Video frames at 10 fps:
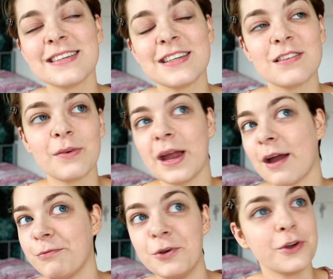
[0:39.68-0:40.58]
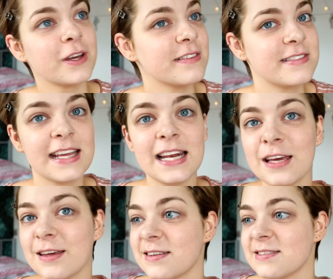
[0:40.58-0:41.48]
So I have new
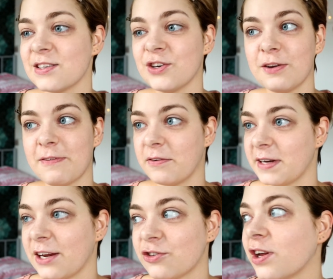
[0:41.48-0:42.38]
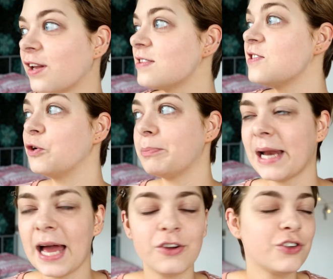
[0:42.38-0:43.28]
concealers, new foundations, new
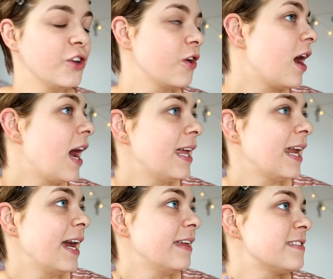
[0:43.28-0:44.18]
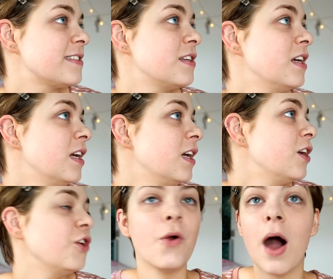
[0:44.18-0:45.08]
blush, new highlights,
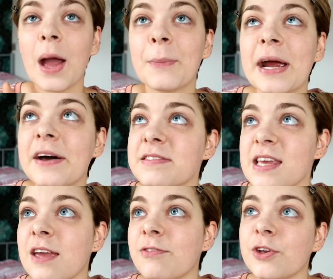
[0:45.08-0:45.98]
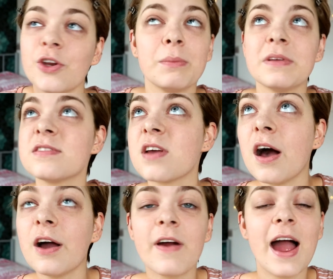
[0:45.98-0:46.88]
new eyebrows, even new
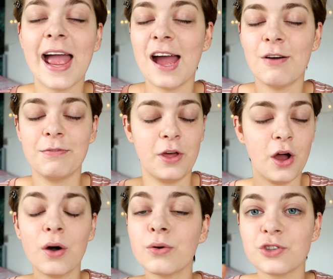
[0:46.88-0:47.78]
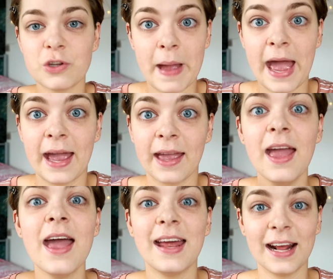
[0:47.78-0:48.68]
mascara. I have the whole shebang
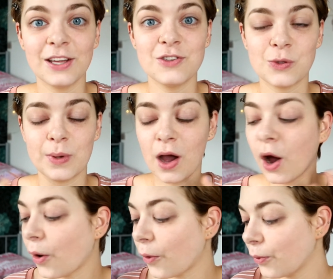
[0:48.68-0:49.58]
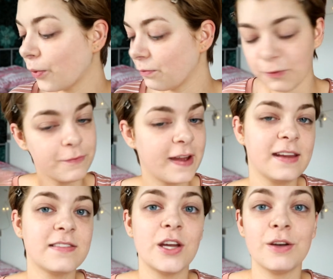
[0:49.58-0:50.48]
and I can do a whole full
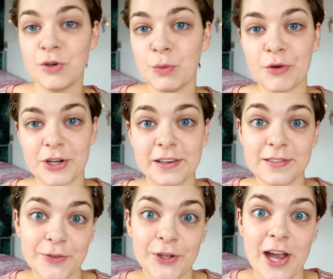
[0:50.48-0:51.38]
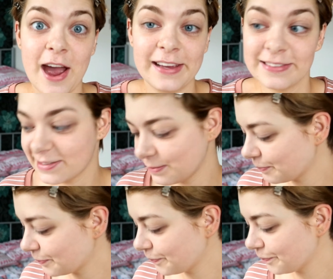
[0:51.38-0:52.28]
face of new products for you guys.
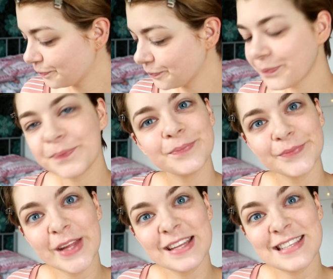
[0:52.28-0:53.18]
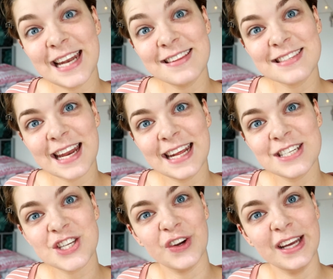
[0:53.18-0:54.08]
So let's get
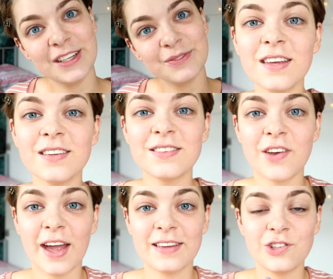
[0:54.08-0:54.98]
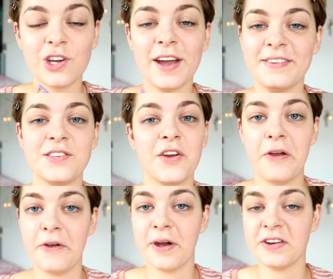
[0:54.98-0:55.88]
into it. So as you guys know,
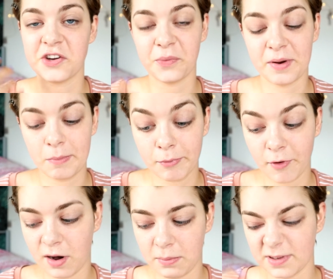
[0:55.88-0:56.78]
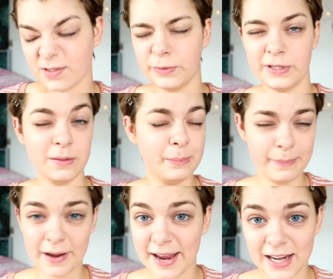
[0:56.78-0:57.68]
I don't wear a primer, so I didn't
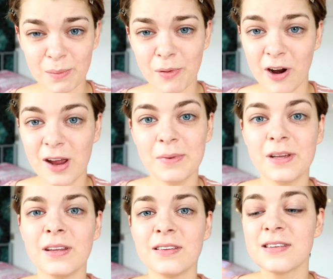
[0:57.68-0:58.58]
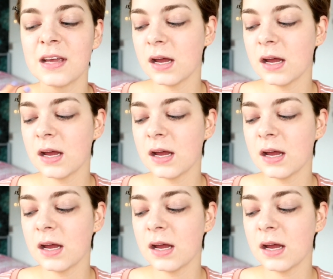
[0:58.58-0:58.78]
buy any primers.